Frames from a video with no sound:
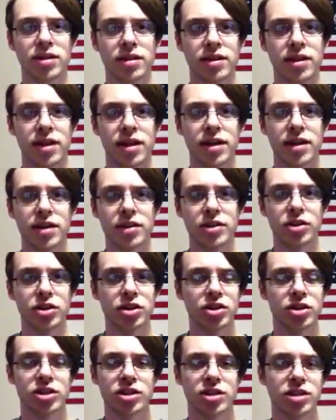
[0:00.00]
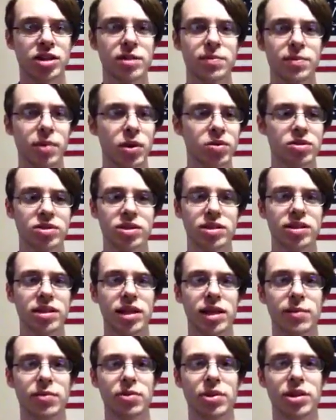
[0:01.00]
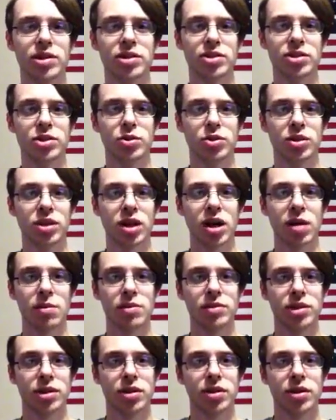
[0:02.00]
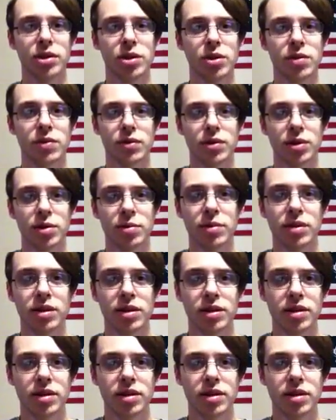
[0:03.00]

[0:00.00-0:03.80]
than just keep posting gameplays and do commentary over them.